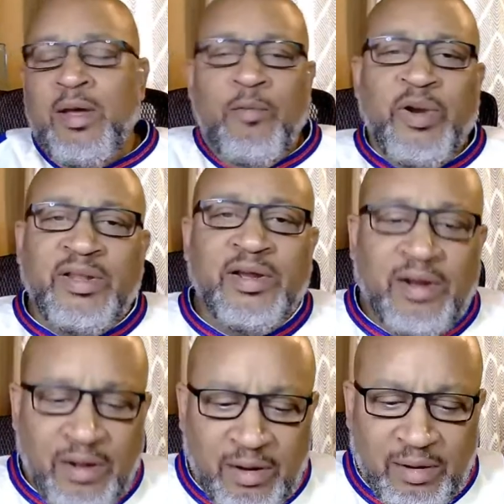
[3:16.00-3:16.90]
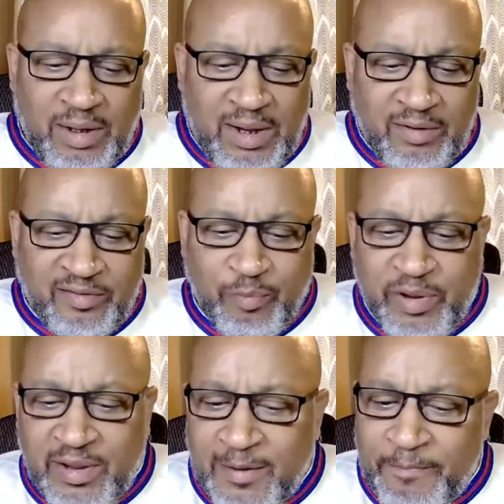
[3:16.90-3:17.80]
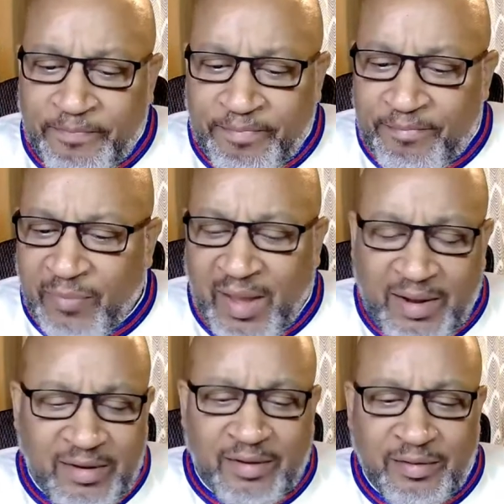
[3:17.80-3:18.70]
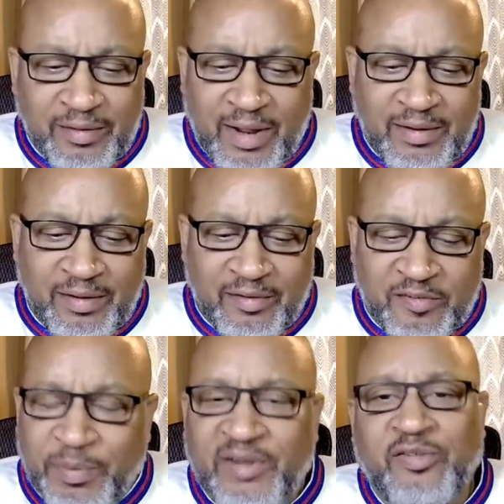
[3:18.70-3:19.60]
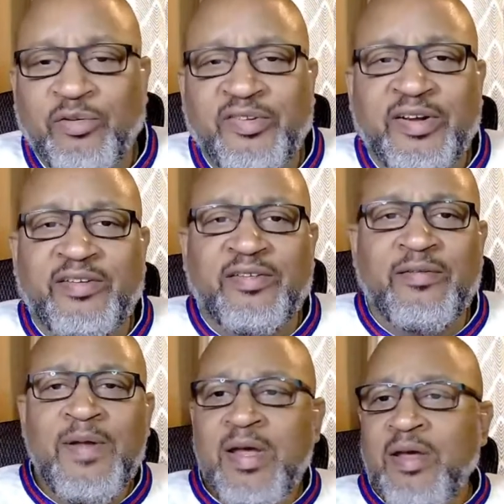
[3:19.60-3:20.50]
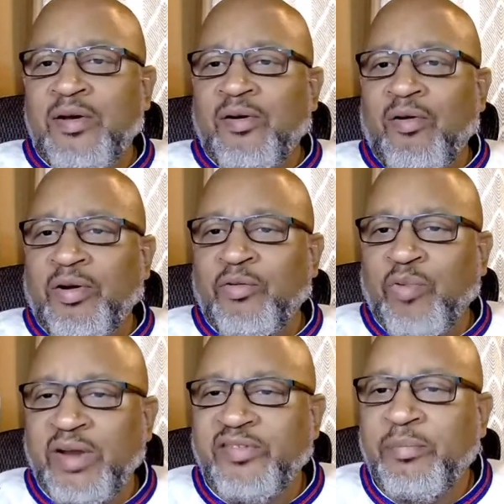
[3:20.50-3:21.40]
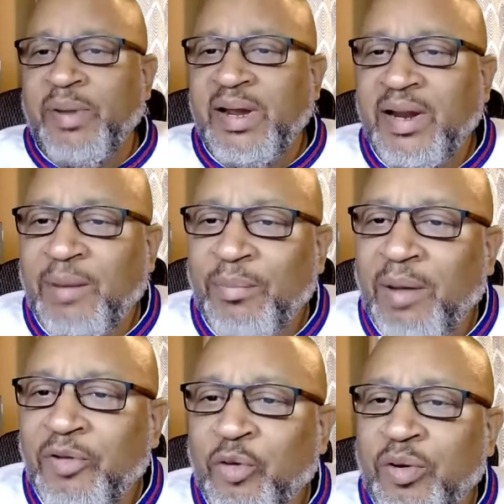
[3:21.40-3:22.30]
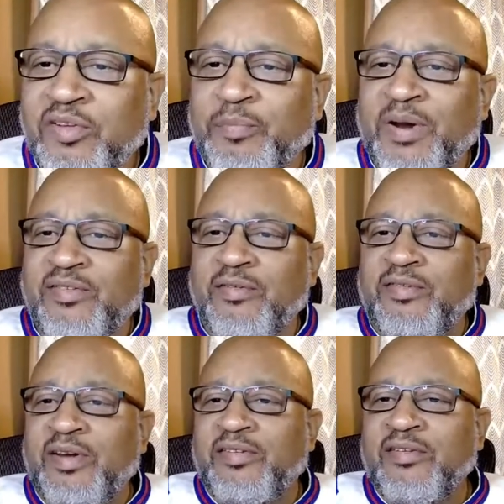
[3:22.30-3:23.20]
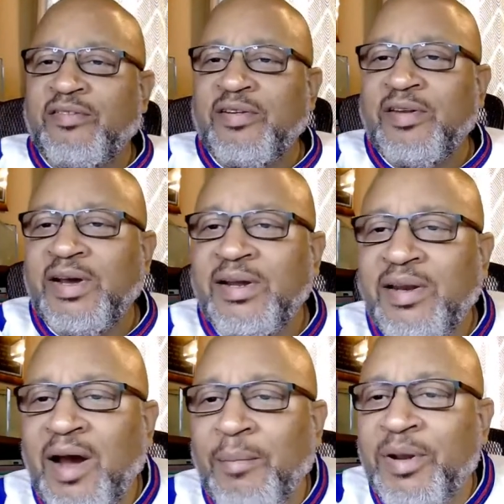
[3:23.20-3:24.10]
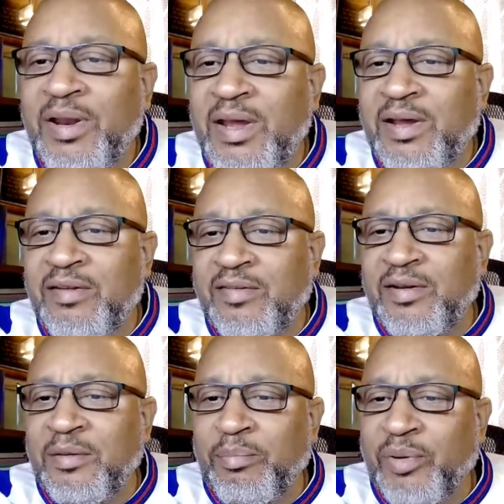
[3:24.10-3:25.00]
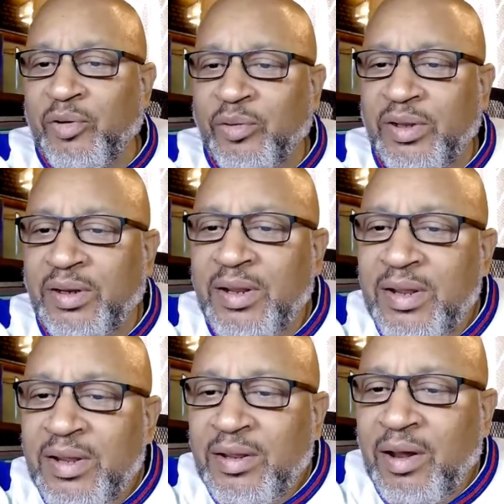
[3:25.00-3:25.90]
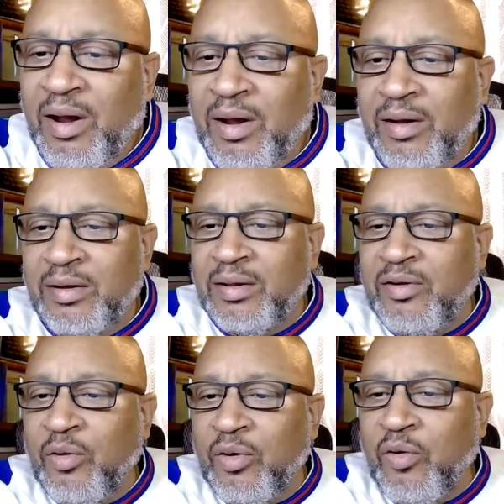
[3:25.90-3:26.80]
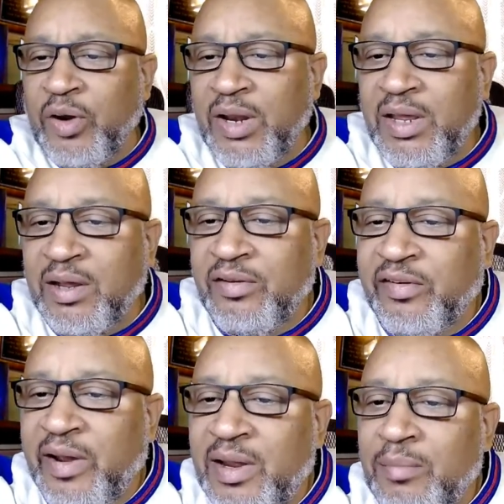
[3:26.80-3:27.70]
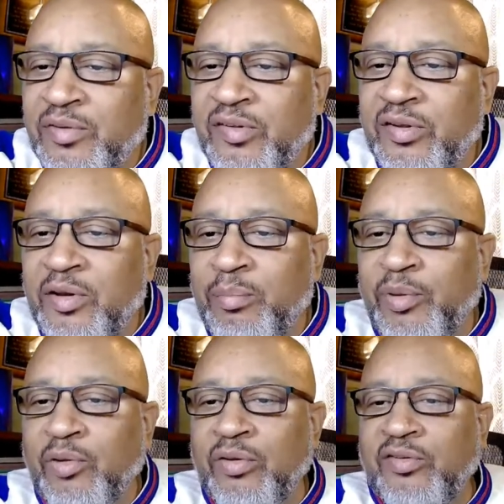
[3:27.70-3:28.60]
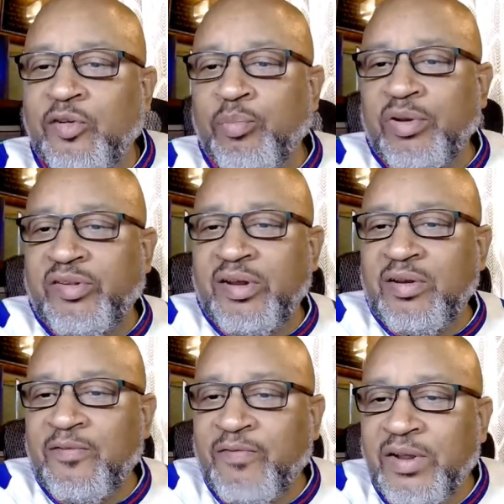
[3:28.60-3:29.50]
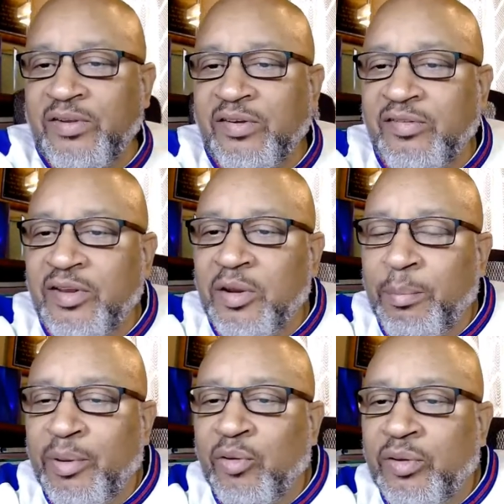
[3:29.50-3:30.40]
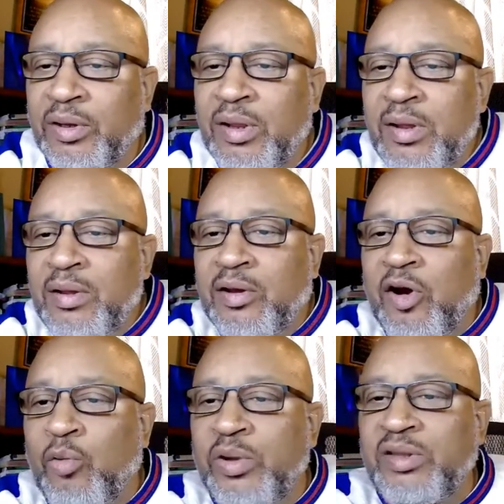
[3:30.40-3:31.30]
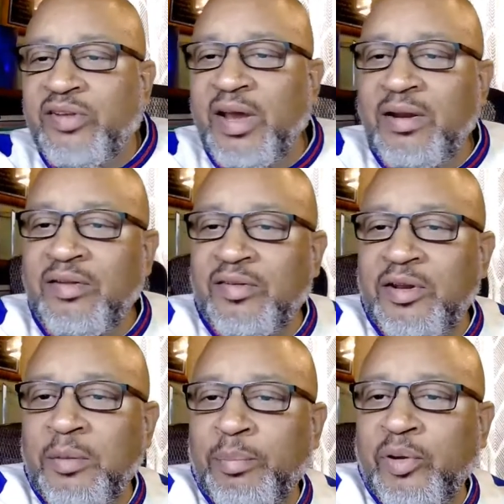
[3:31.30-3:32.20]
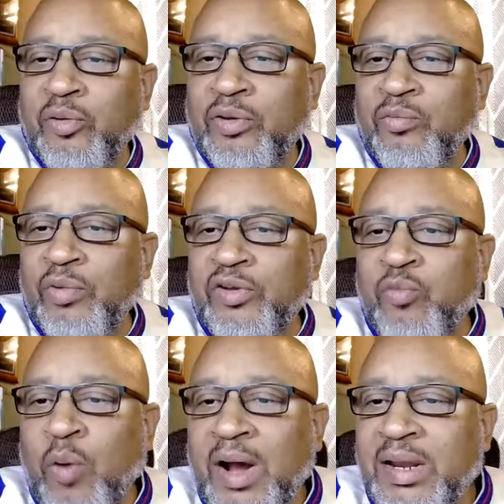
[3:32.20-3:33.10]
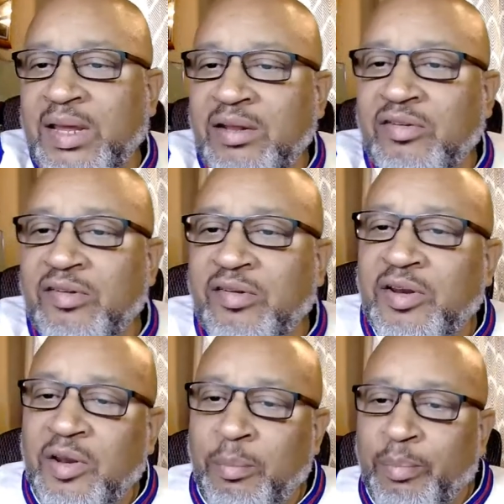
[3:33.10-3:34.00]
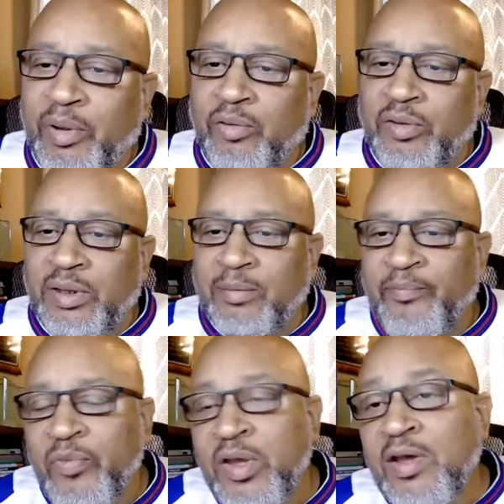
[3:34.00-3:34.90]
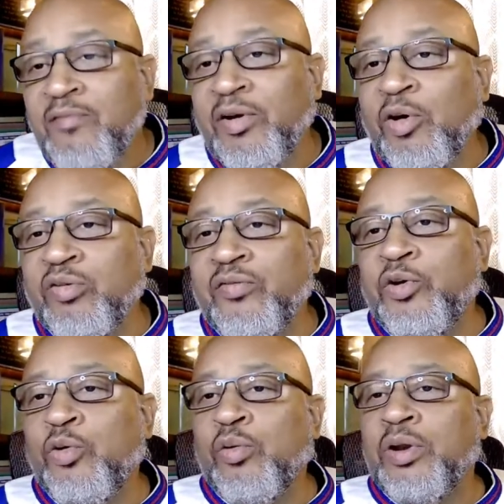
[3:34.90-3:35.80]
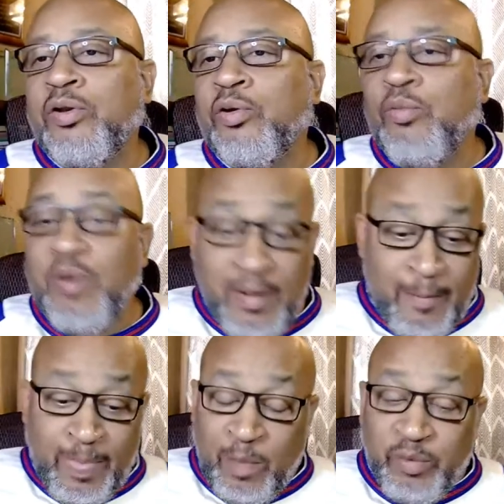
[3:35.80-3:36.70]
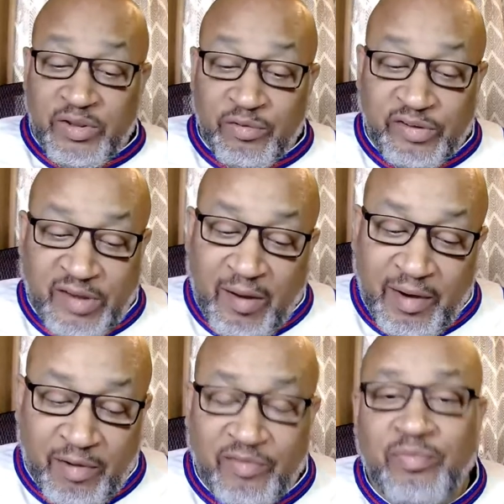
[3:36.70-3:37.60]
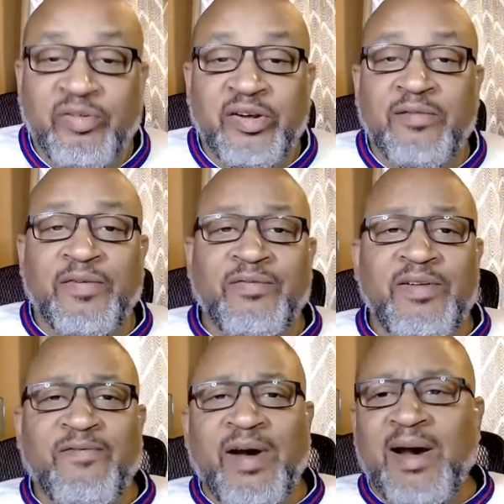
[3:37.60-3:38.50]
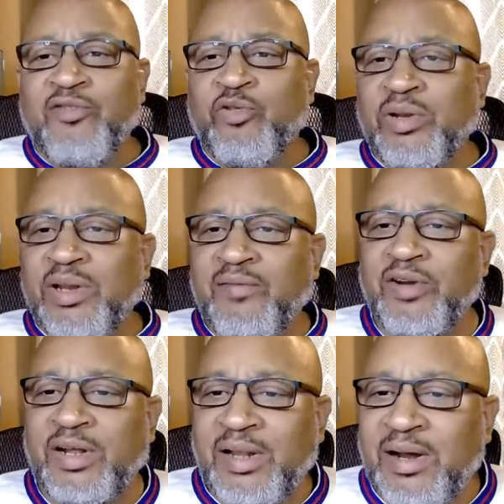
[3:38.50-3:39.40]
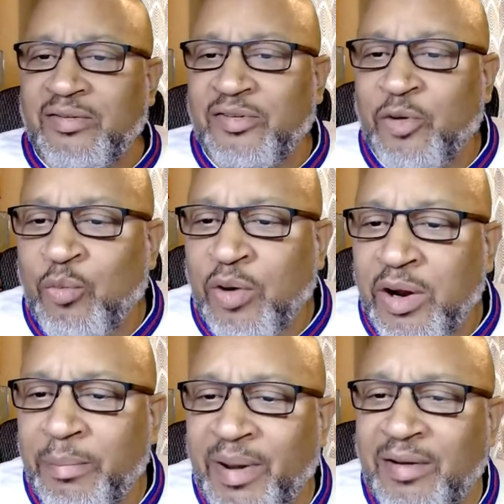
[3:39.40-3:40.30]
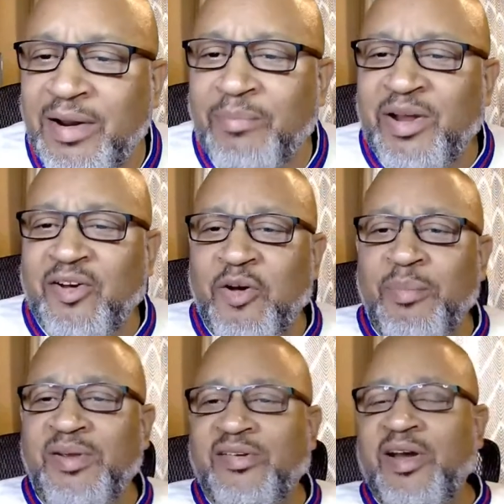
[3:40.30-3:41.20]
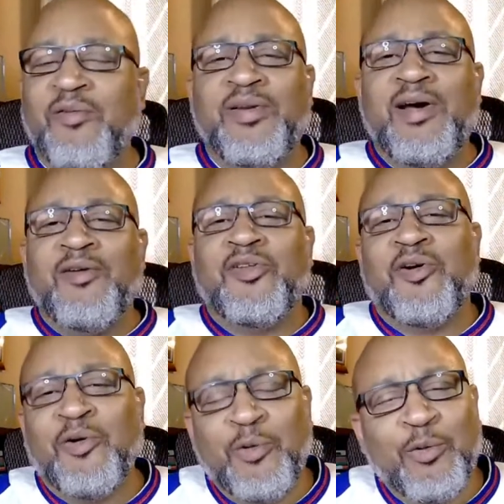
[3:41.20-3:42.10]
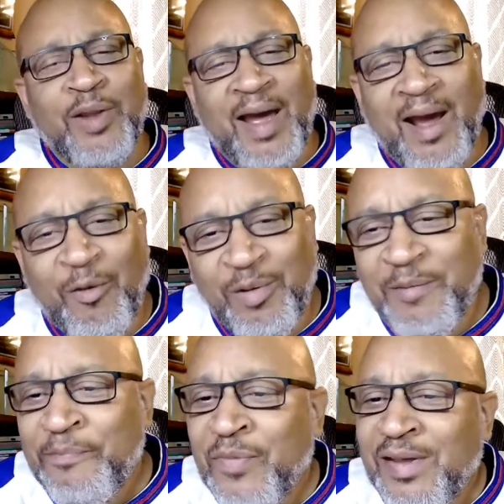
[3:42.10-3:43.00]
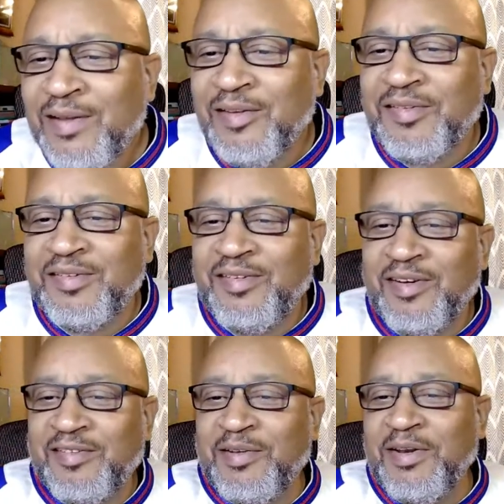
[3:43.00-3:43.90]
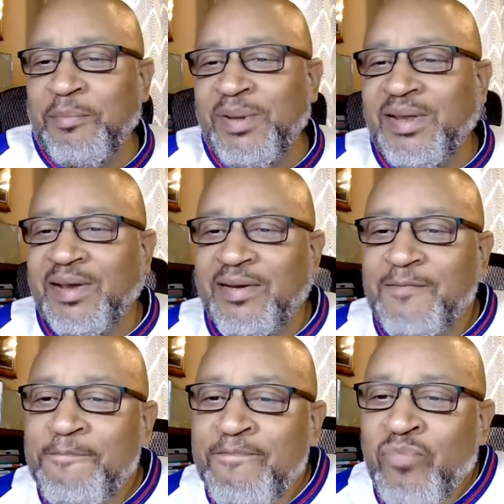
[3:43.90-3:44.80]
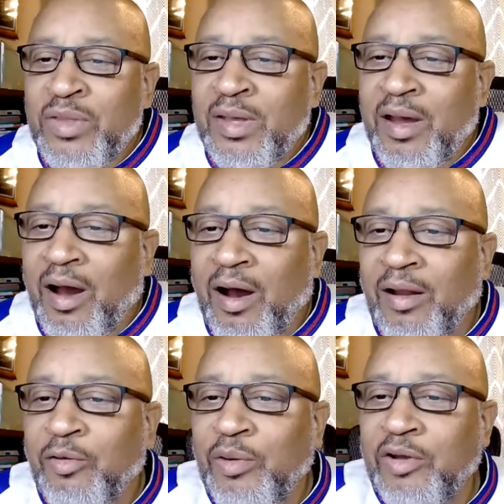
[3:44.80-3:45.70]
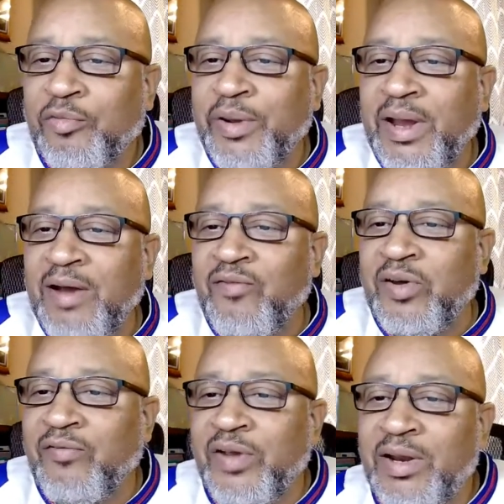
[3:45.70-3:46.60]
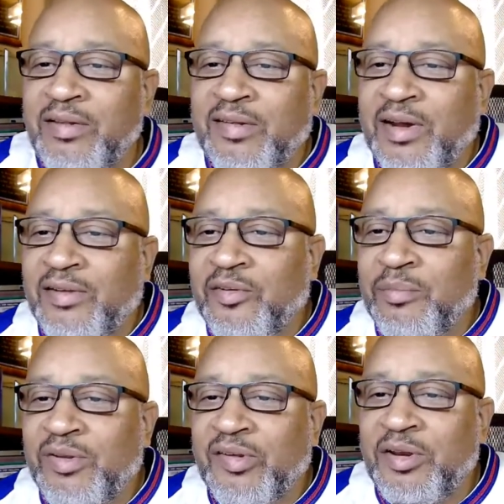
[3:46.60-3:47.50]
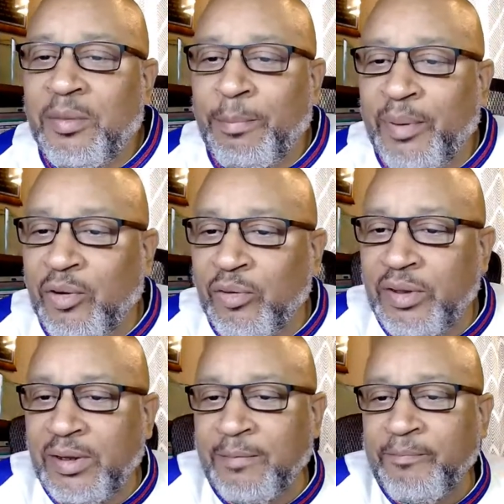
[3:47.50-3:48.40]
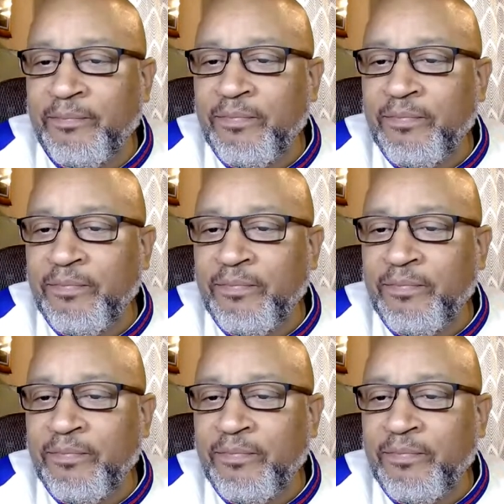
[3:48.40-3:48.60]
We did a last week. I did a special session on the resume, and I'm doing a special session today. Dominica's in the building. Cornica James is in the building. Superintendent Finch is in the building. Cohen Ten is in the building. Rich Watkins is in the building. For those of you who are new, we do shout outs from 10:55 to 11 o'clock. So don't worry about it. I'm not going to be shouting out the whole hour. This is just in the beginning. Who else we have here? Venus Ketchum is in the building.